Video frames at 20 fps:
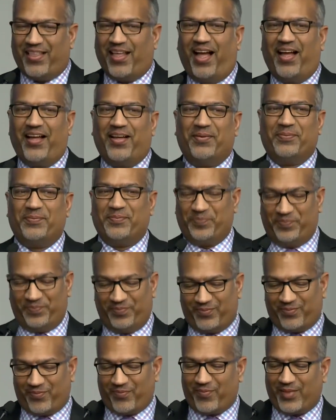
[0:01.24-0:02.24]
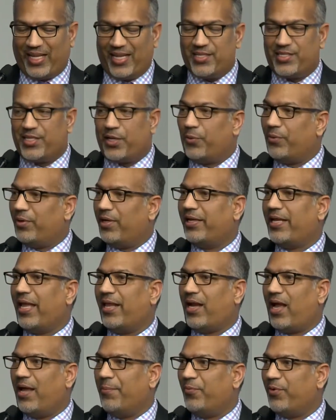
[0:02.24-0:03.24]
So
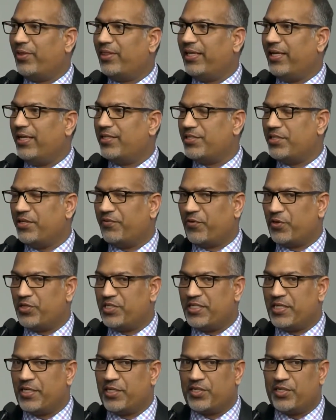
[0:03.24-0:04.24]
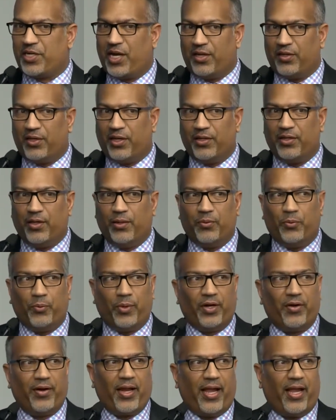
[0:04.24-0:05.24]
again, I'm with the Institute for Strategic Dialogue.
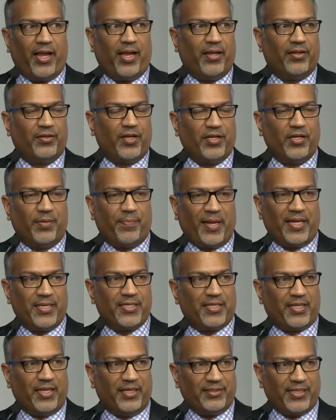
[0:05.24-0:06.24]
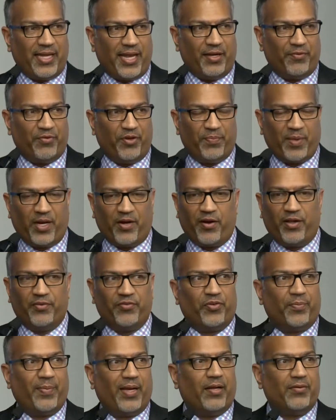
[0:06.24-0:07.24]
We're a London-based think tank. We've been around
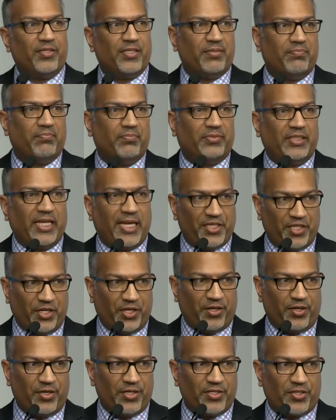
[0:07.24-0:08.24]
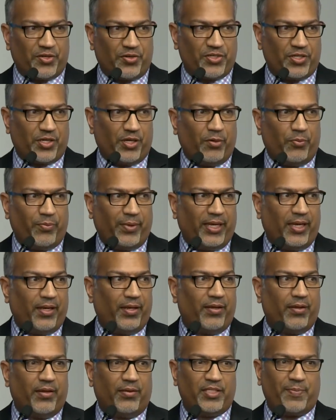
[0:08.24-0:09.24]
for about 10 years or so.
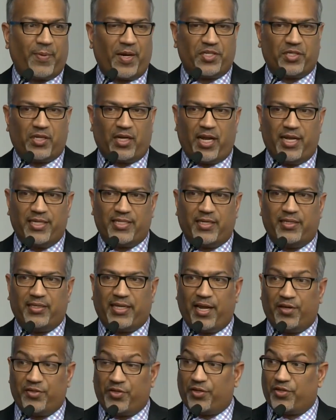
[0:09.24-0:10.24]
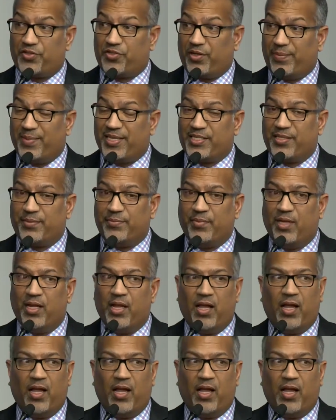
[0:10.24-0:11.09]
We specialize in counter-extremism.